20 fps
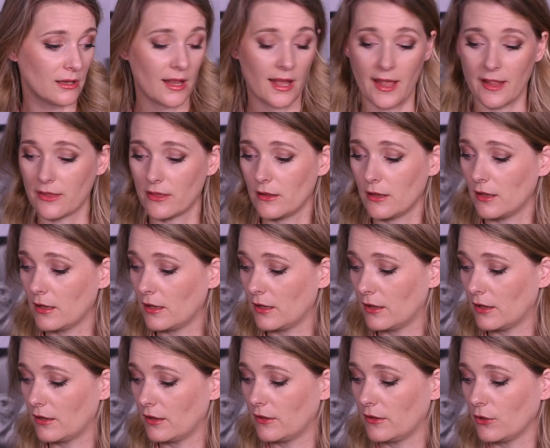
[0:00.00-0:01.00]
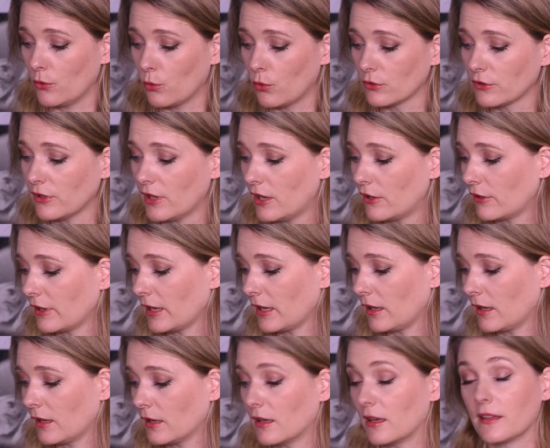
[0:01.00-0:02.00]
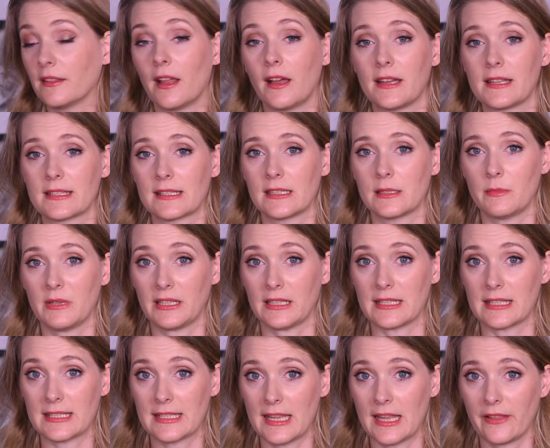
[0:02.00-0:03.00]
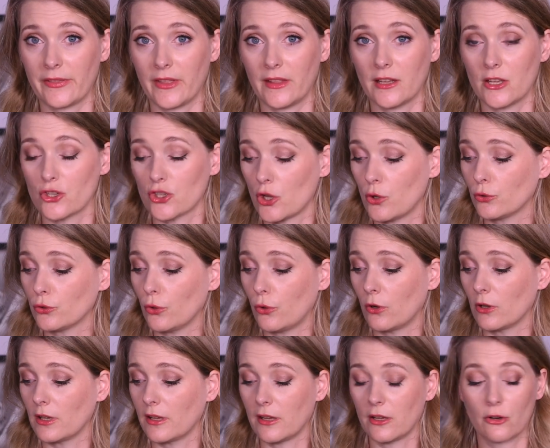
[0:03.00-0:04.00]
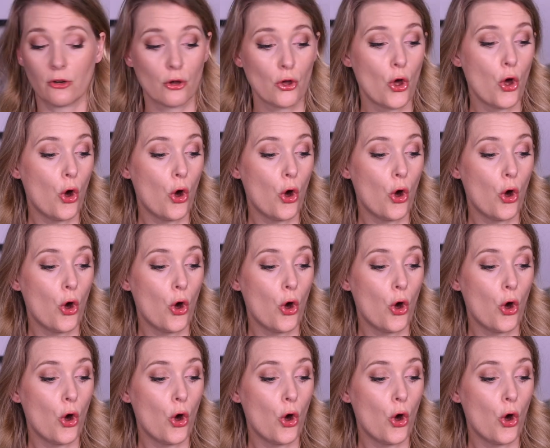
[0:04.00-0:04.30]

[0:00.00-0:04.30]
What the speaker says: like the ordinary niacinamide and zinc that I showed earlier,